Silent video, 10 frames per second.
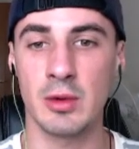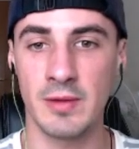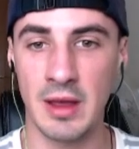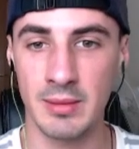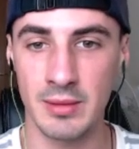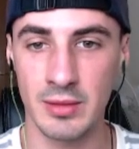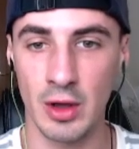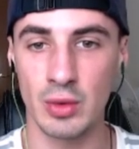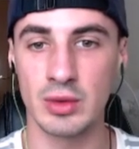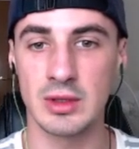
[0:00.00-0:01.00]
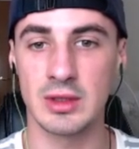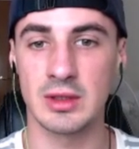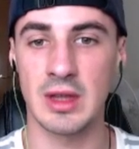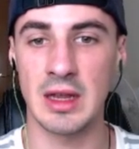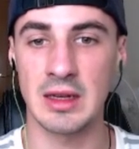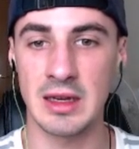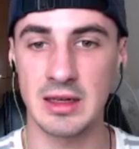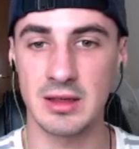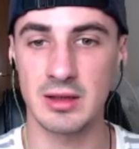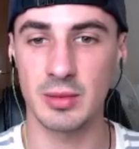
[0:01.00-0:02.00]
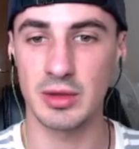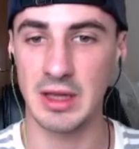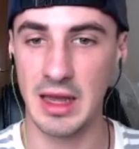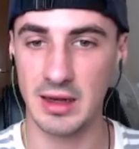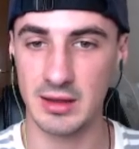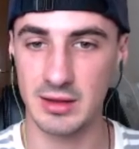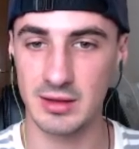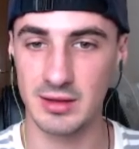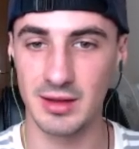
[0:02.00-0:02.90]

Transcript: them those they need to protect